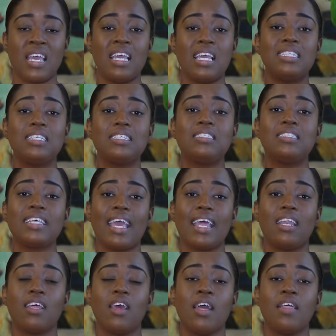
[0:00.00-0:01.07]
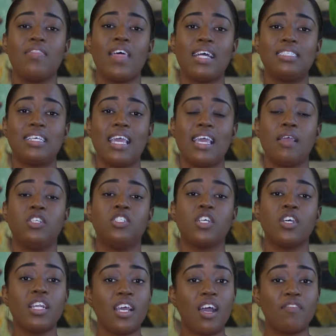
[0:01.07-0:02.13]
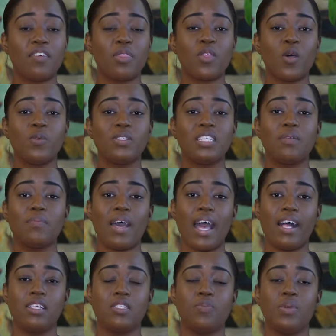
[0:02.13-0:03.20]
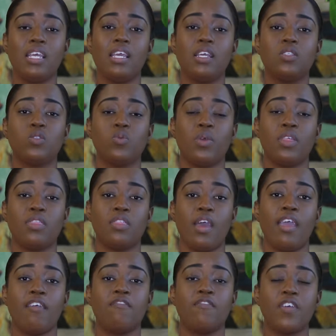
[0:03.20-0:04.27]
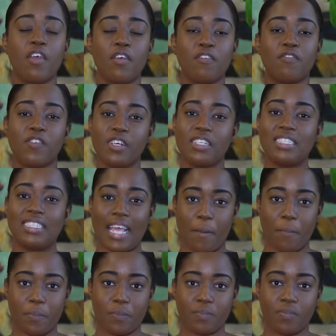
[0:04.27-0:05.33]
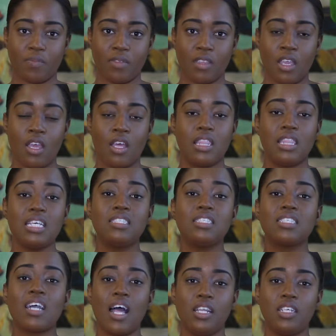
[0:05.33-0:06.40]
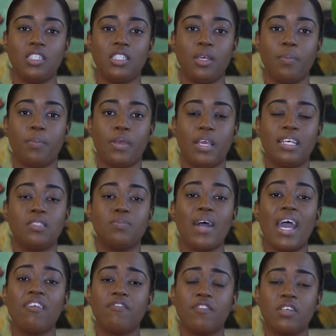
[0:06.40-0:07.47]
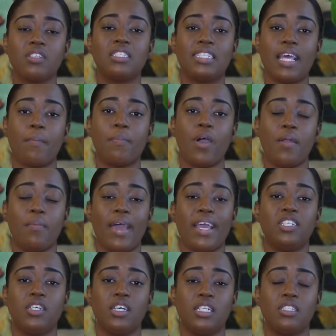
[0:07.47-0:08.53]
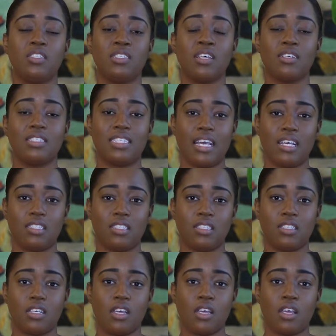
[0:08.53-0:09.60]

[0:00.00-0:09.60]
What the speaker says: It is said that a journey of 1,000 miles begins with a very first step. This scholarship is my first step on my journey to success.